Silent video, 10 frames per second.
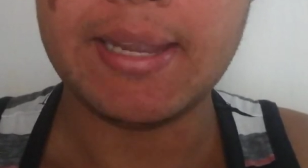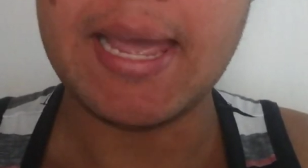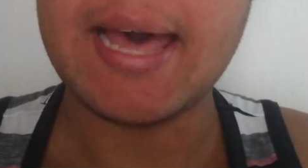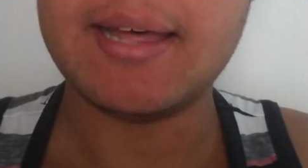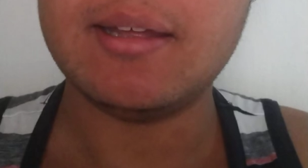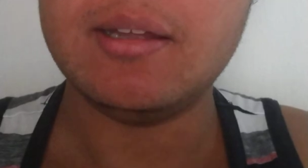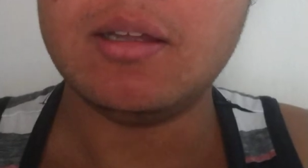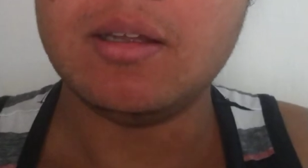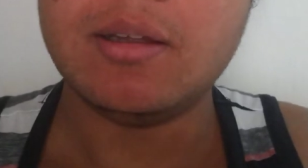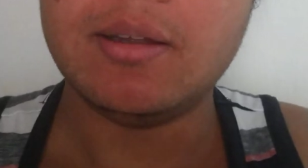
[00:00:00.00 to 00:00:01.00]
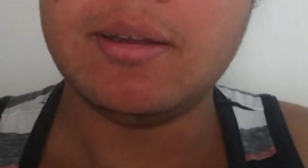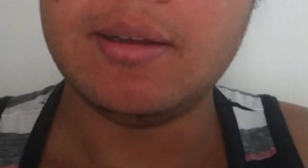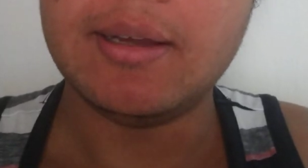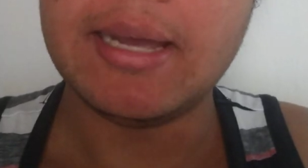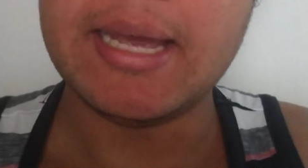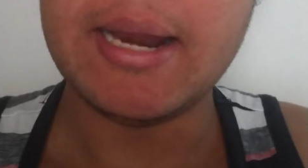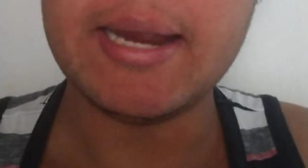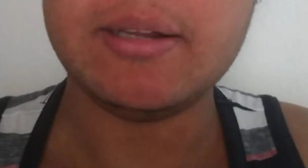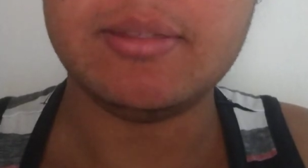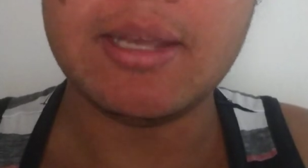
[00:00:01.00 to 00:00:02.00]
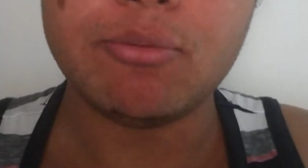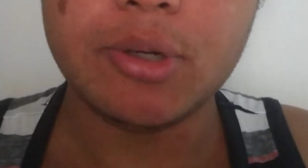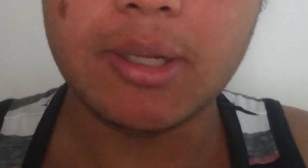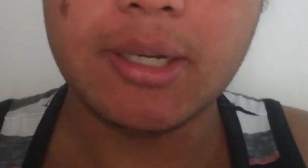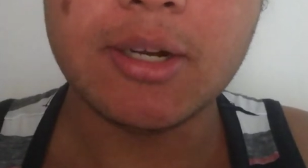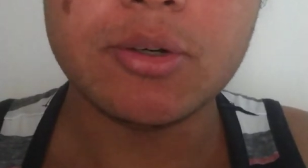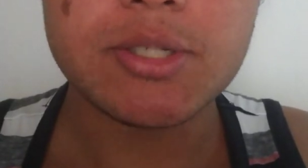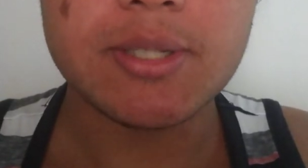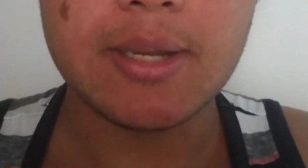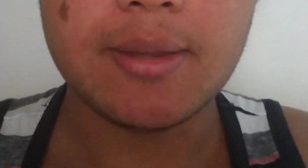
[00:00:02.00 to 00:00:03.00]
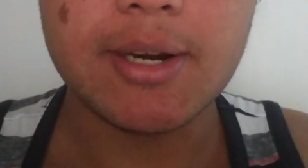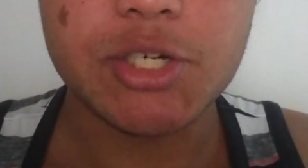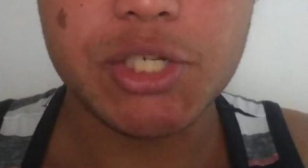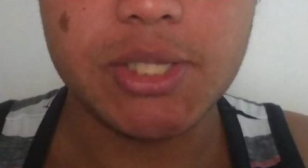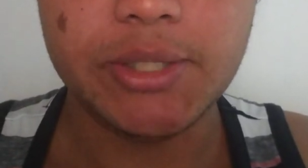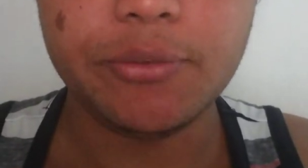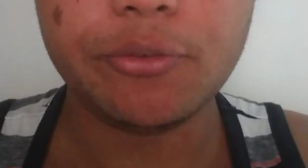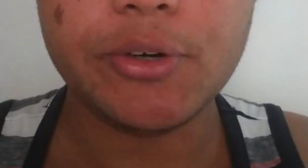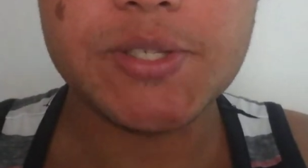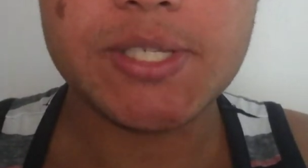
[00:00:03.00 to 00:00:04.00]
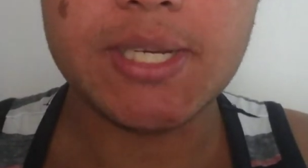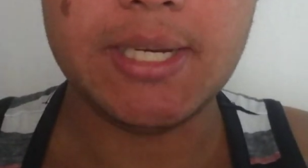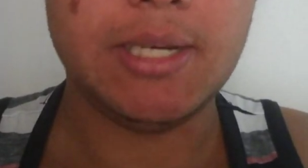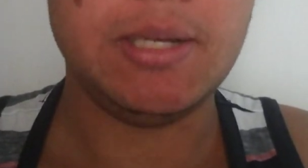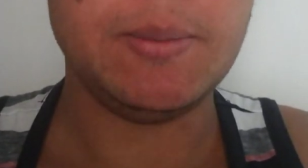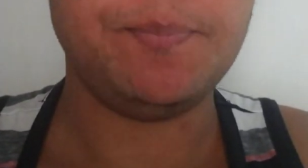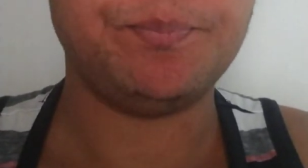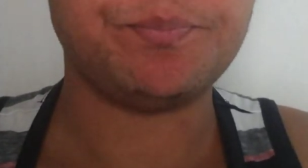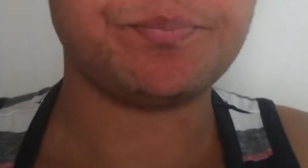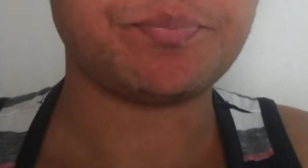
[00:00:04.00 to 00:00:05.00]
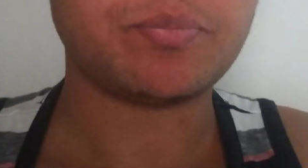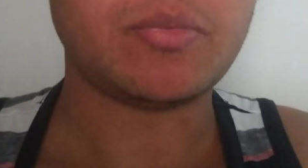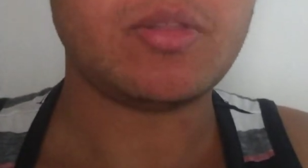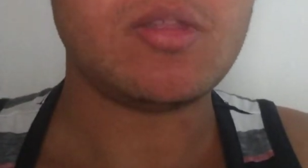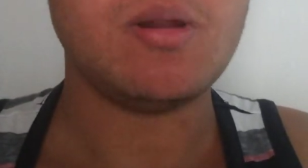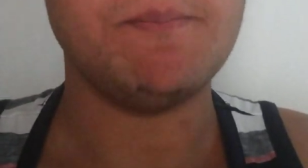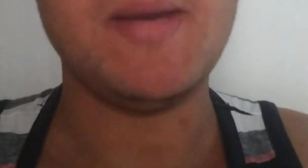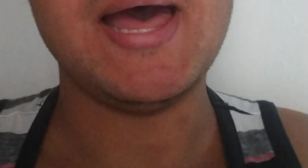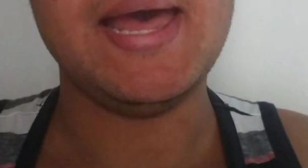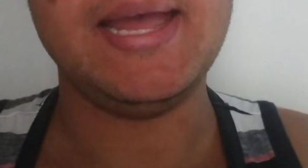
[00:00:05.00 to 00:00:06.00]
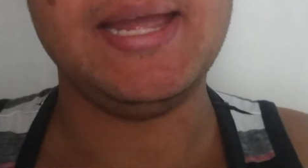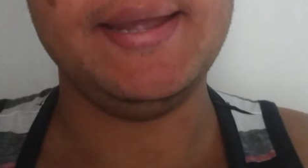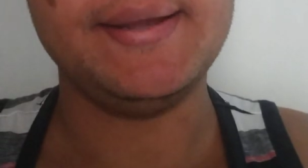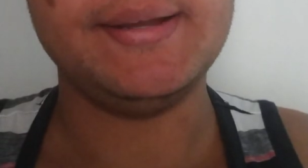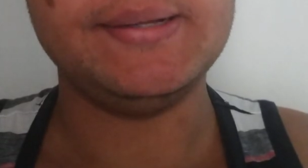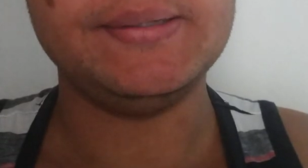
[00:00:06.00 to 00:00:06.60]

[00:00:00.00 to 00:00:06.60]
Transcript: yeah, and I definitely noticed that there's a difference in my